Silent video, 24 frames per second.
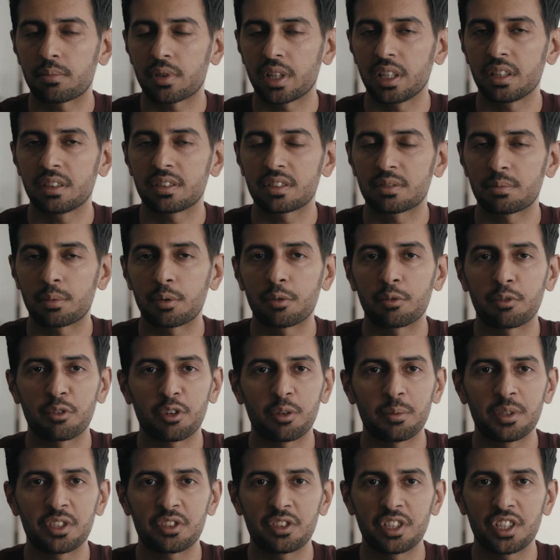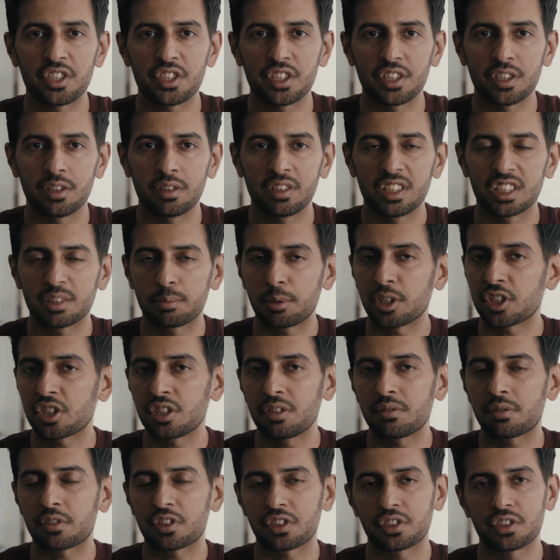price-performance ratio, especially for